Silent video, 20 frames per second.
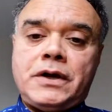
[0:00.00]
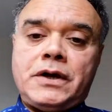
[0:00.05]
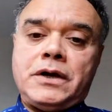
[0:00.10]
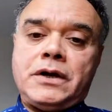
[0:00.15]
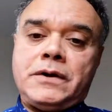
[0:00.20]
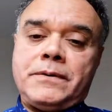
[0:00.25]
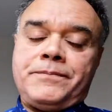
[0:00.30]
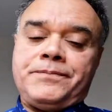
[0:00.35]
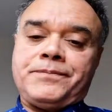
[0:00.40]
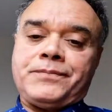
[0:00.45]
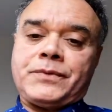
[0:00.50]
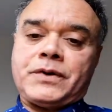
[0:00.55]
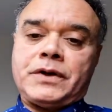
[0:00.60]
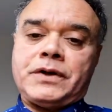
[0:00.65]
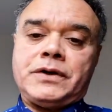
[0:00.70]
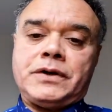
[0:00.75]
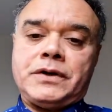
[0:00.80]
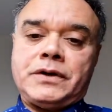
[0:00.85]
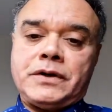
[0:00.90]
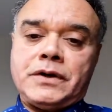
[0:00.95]

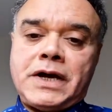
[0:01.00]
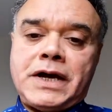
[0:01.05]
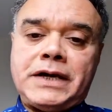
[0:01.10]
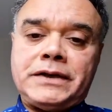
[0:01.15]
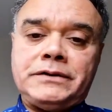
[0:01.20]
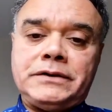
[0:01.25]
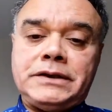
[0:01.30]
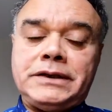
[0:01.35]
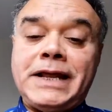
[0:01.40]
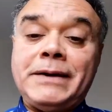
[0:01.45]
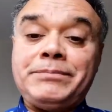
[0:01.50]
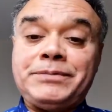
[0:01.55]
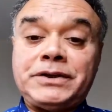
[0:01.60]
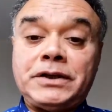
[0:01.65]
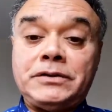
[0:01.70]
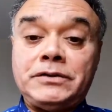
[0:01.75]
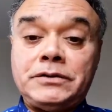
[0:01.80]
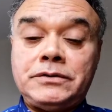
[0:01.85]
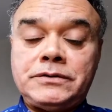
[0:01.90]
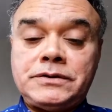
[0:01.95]
and
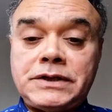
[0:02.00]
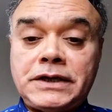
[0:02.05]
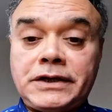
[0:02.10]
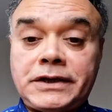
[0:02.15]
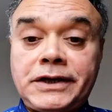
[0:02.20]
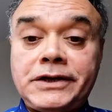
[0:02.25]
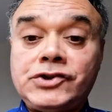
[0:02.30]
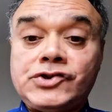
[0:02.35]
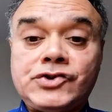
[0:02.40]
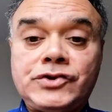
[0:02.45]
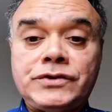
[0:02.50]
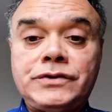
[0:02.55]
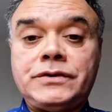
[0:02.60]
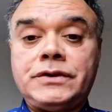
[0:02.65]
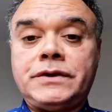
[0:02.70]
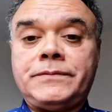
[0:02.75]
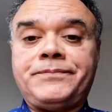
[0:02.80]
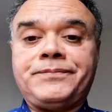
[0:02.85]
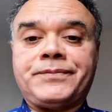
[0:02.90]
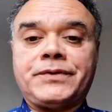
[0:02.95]
leptin
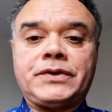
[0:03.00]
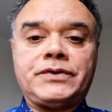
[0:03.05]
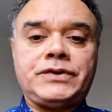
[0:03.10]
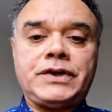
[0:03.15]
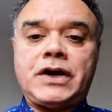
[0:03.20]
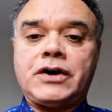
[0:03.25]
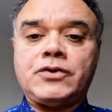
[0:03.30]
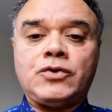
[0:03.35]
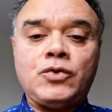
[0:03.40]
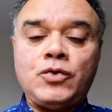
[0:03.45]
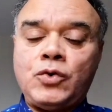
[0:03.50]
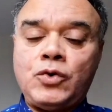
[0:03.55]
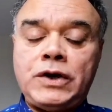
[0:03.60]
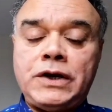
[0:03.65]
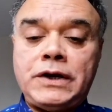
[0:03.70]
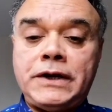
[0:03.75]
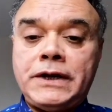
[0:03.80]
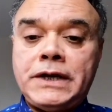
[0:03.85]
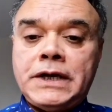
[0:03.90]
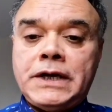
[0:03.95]
secretion. They are all